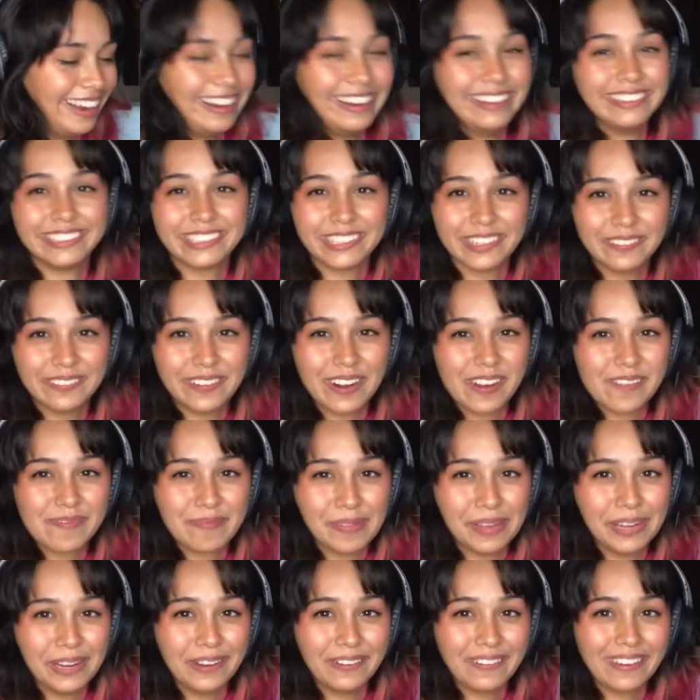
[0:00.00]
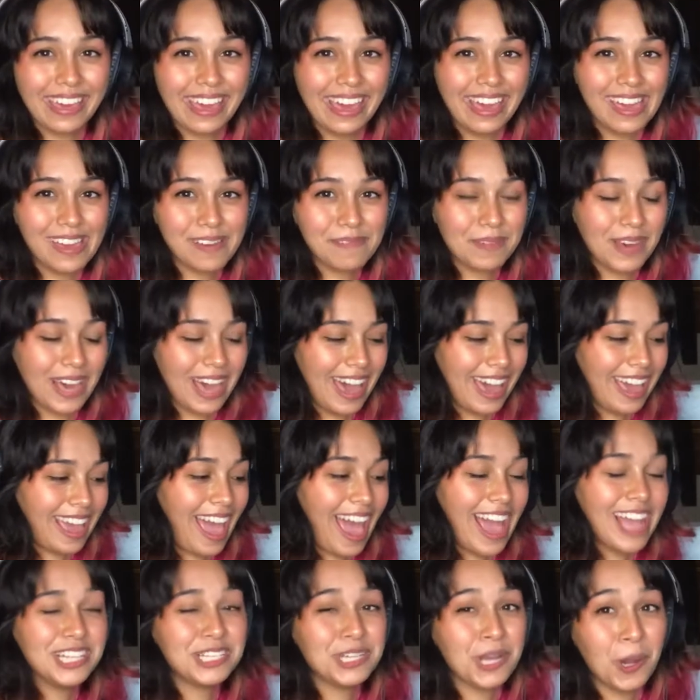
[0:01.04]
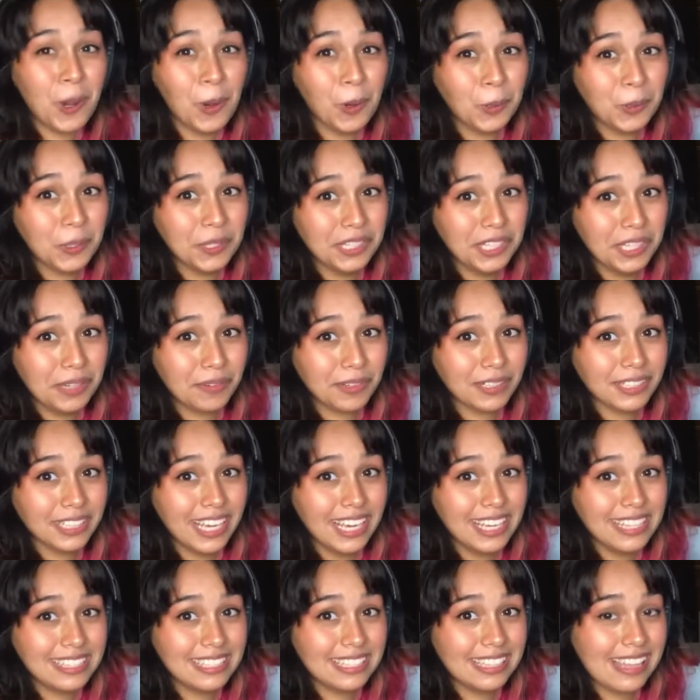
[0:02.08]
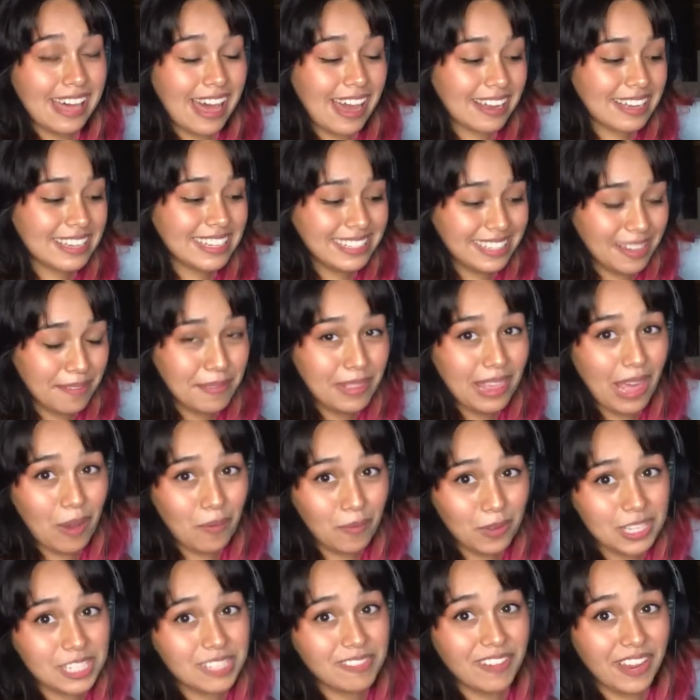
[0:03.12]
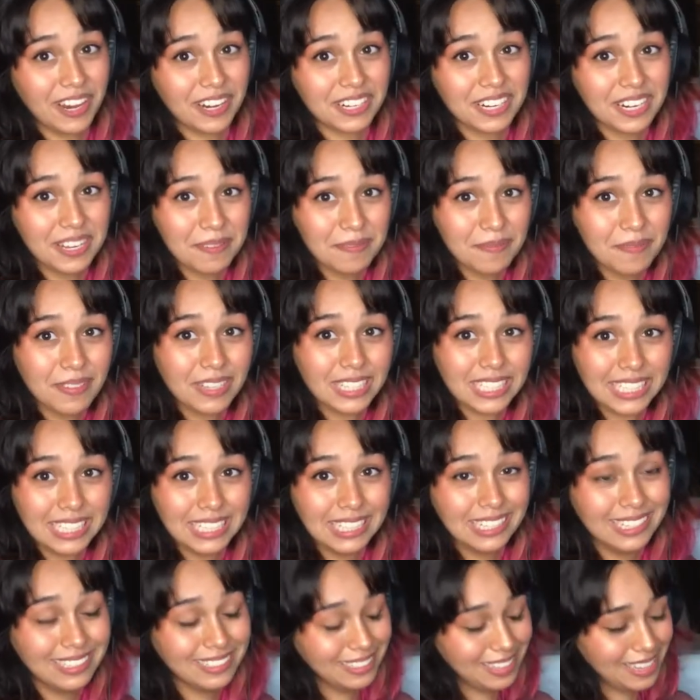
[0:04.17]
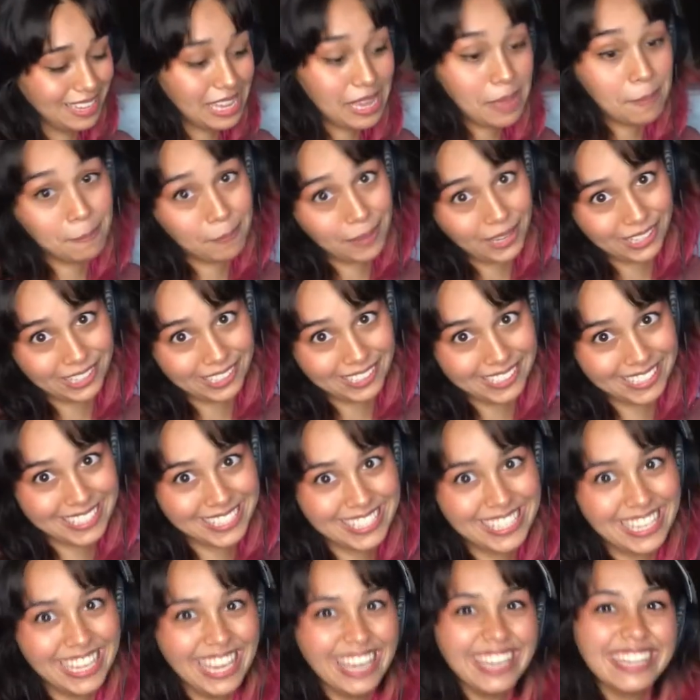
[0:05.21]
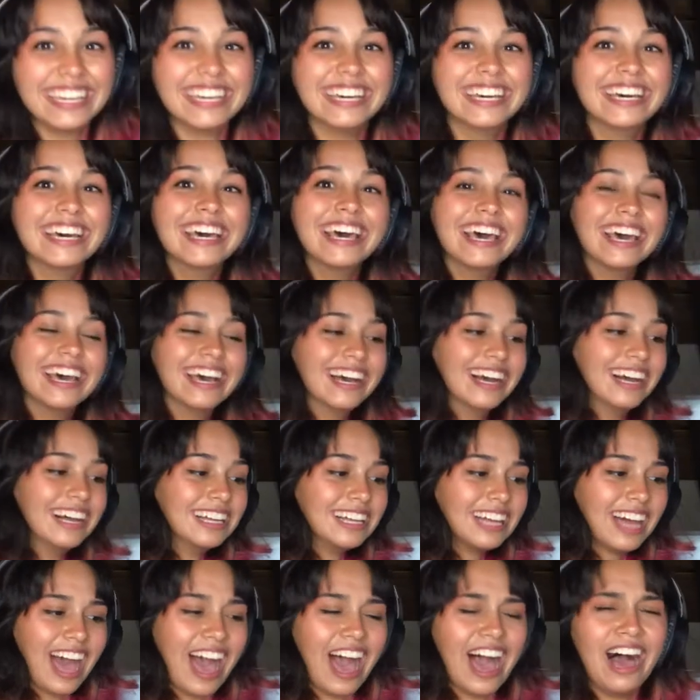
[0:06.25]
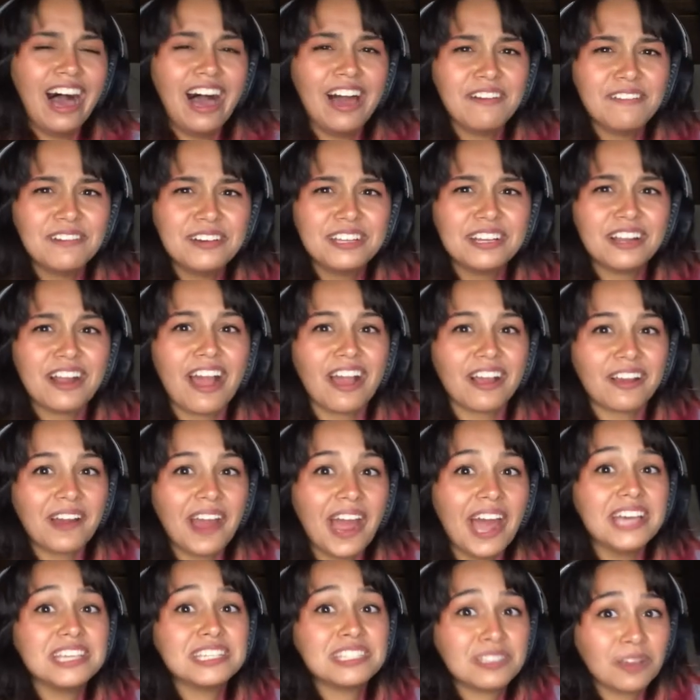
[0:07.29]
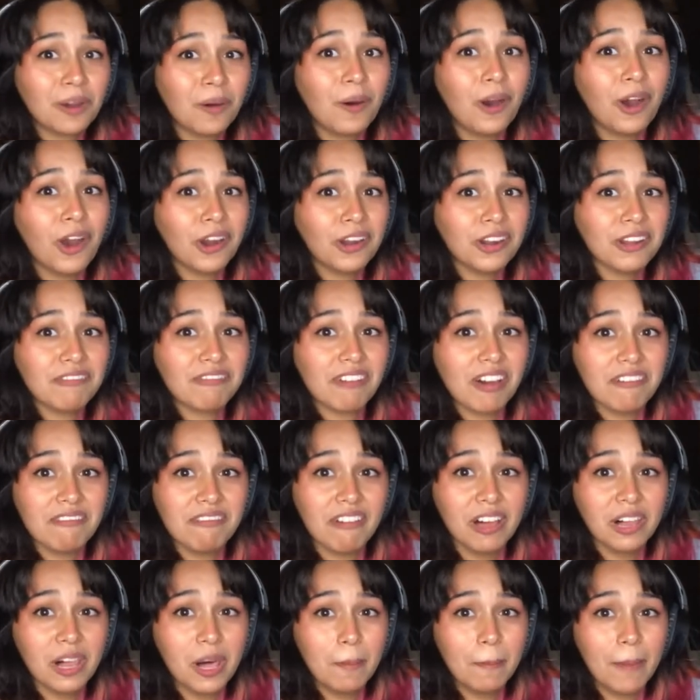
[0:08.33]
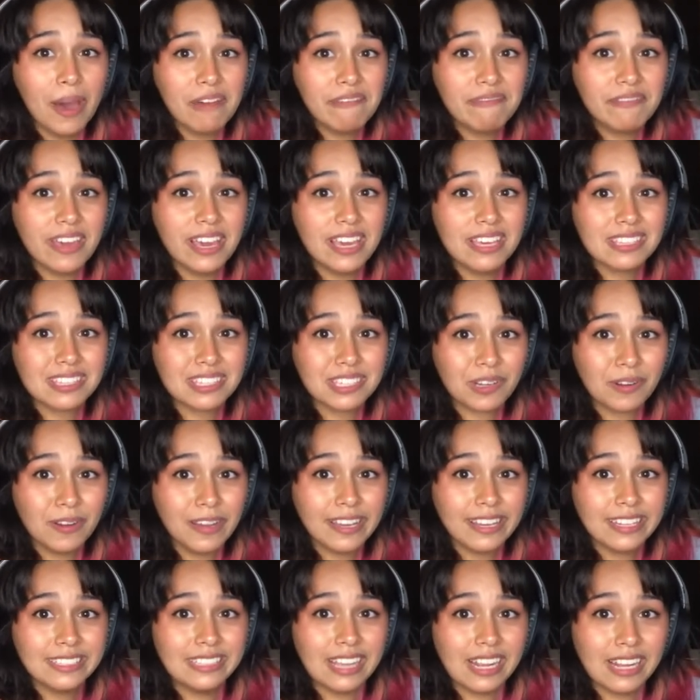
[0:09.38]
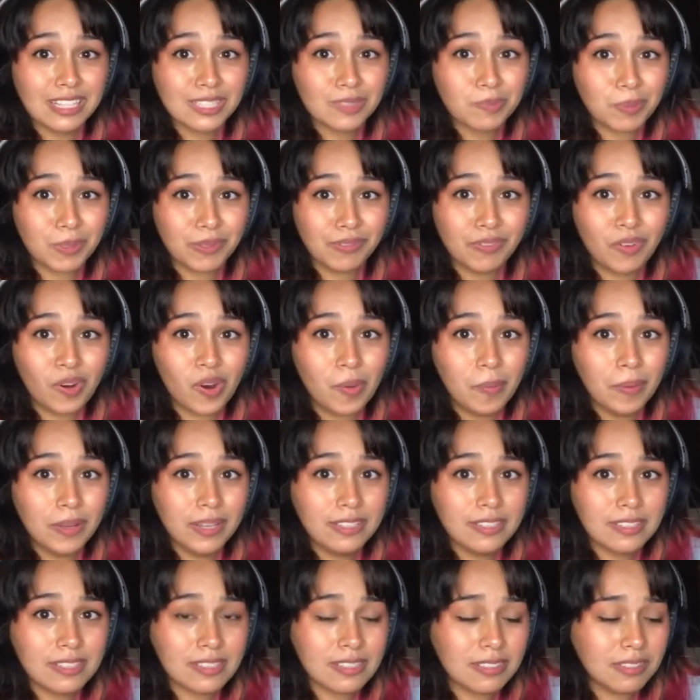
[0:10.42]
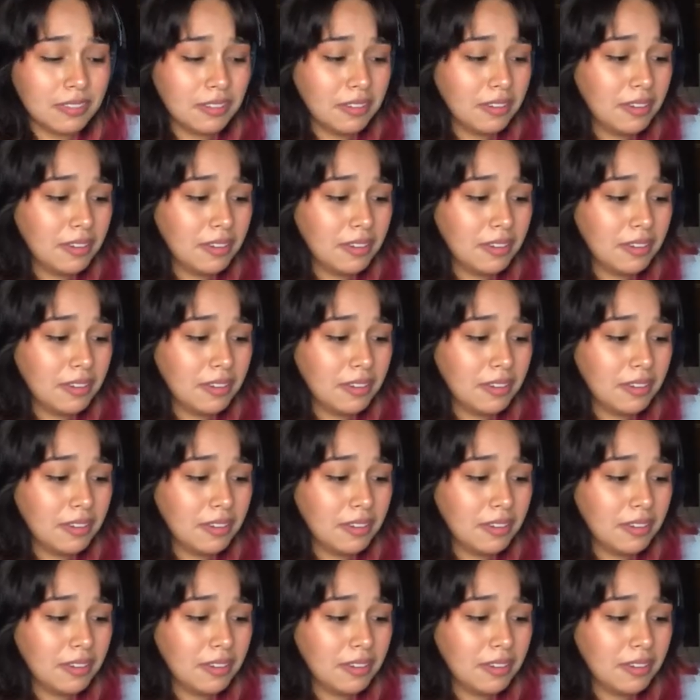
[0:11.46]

so far I've been okay, but I totally relate to that because some of that was very embarrassing. I would cry so hard if I fell on my face during a dance performance.